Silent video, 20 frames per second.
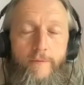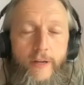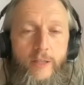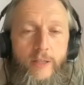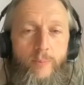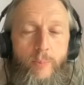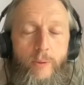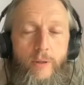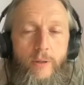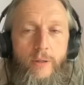
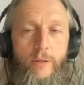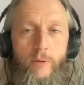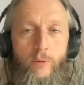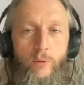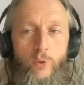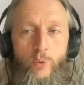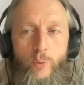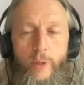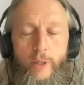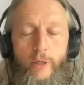
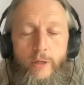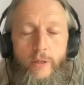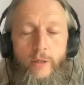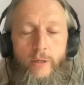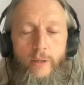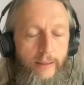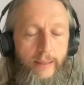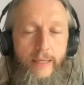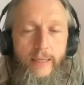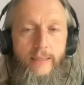Facebook,
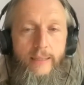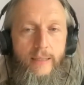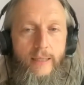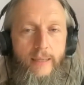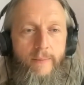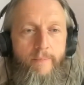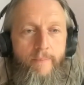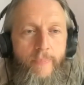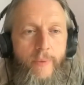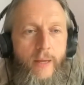Twitter,
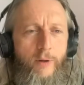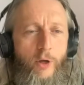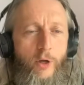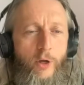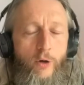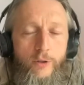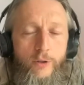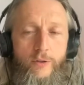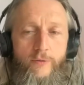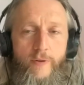LinkedIn. You
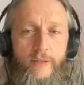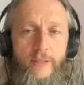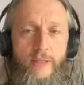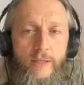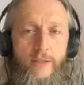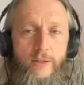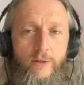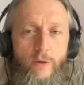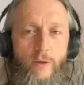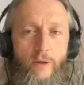can also visit
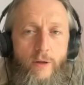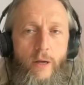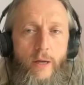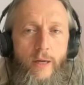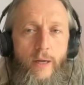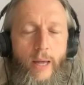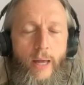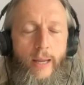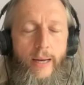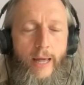us
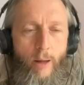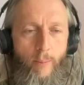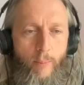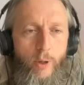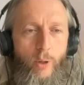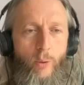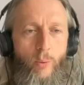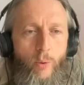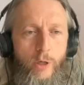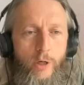online at
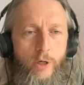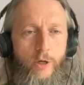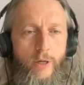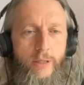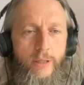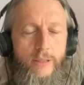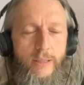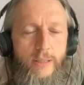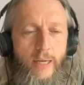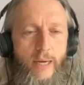
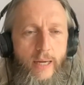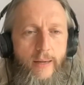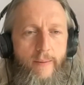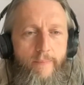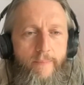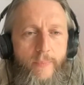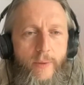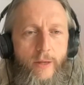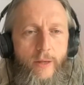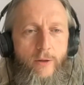albertaworker.ca.
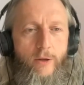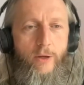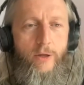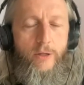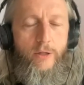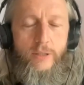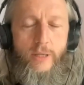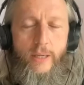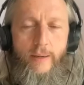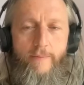You can
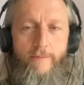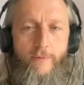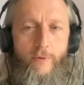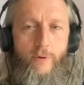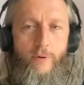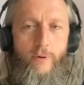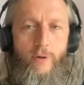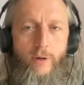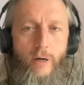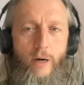sign up
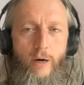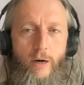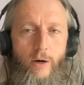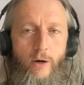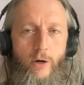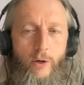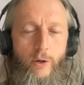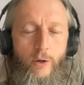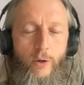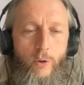for
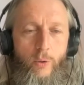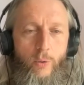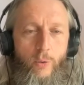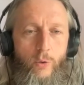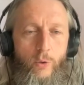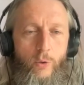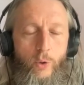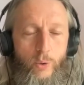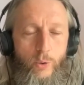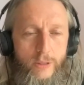our
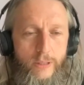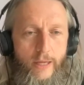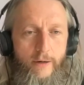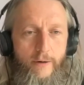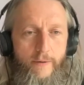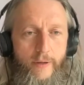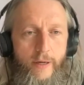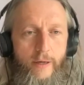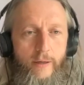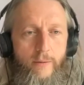
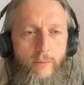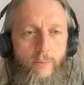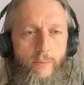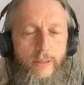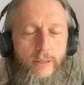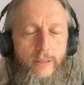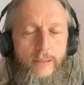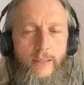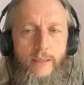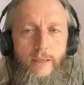newsletter there.
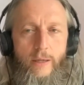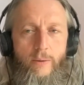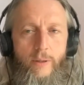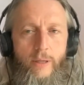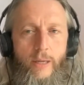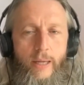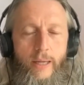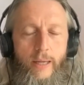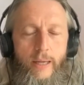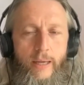We send out
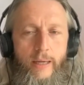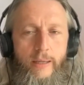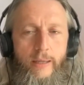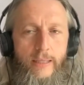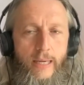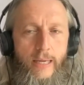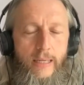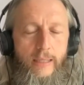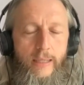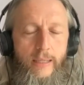a
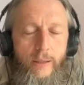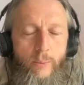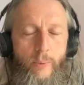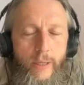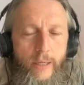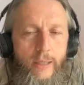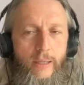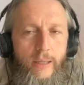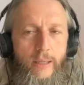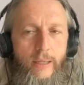daily,
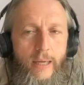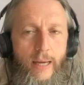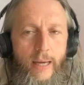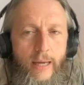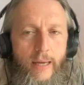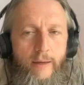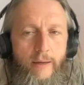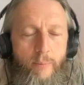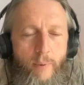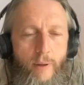weekly,
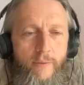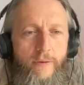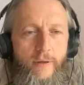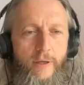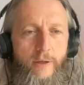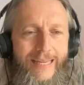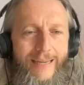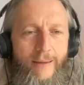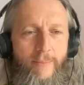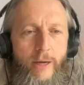and
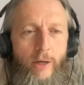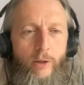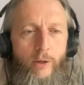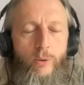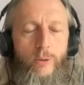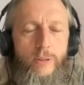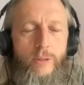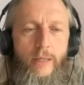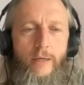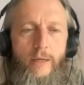monthly email
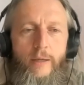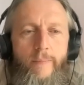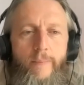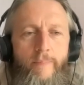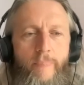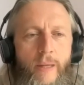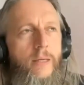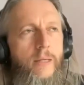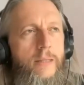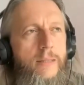newsletter,
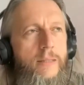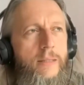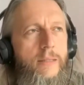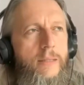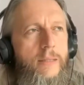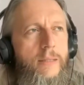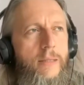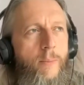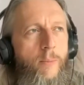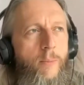
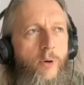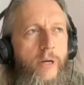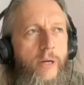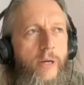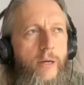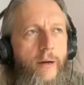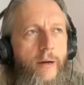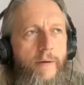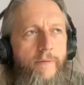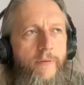summary
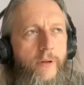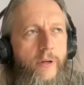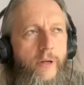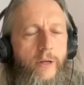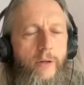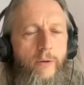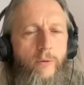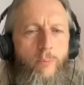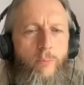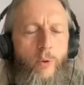of
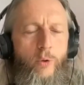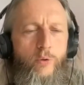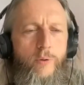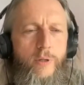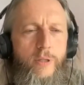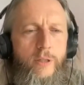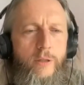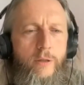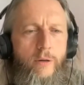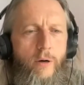the most
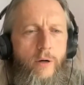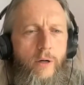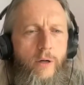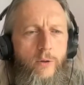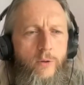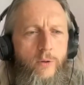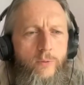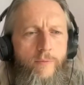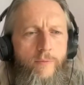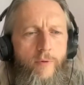recent
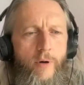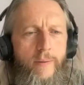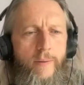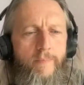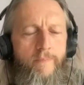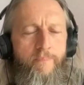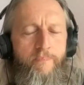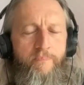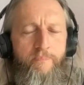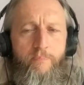articles we've
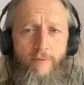written.